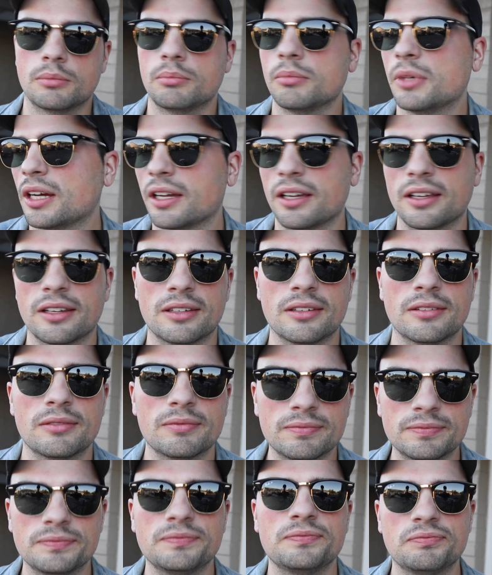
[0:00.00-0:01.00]
my
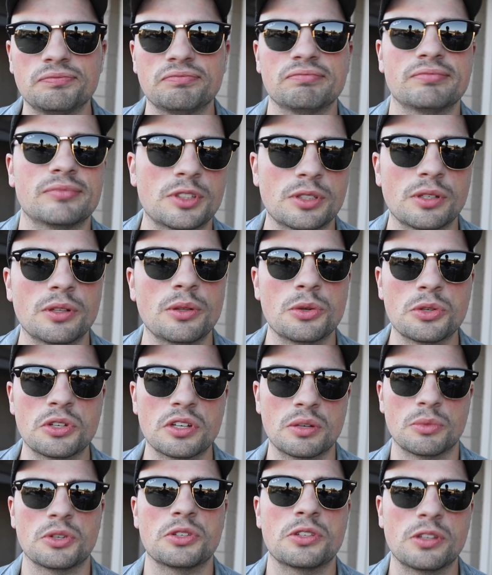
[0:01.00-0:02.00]

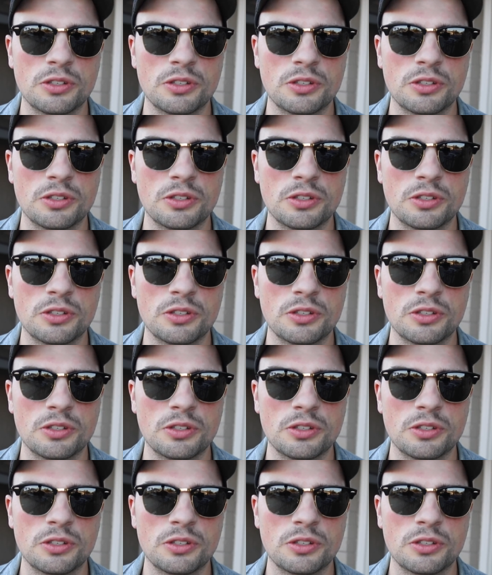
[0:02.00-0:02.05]
solution was